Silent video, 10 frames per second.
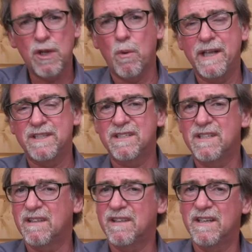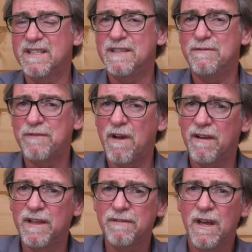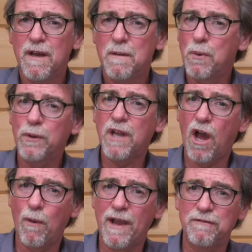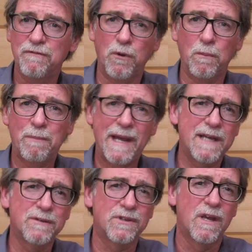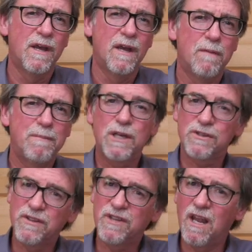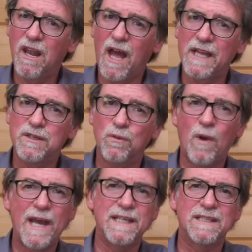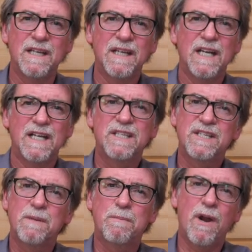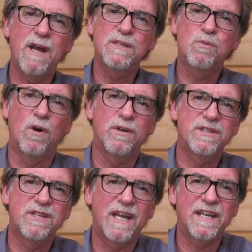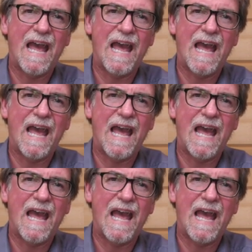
equated to 35.08 foot pounds because of the lighter weight. The surprise was that